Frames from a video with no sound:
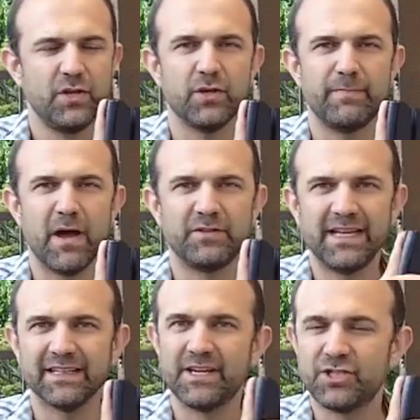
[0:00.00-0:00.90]
you're bound
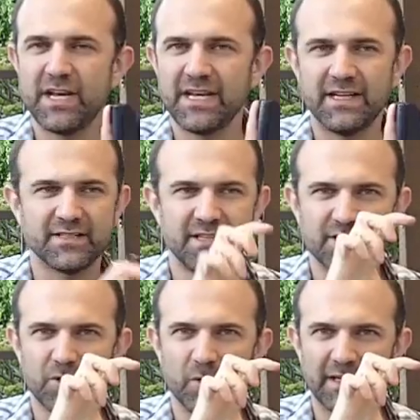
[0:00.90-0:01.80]
to get less shakiness
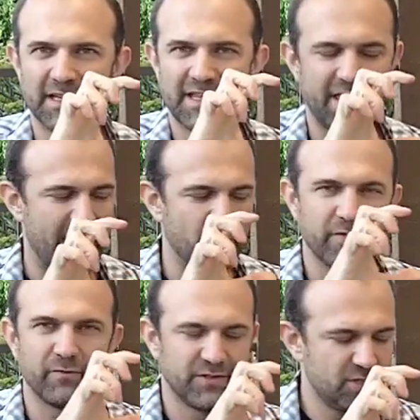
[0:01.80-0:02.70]
than just holding it like that,
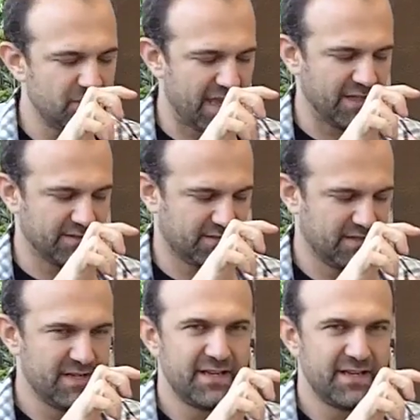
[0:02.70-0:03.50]
or even with two hands.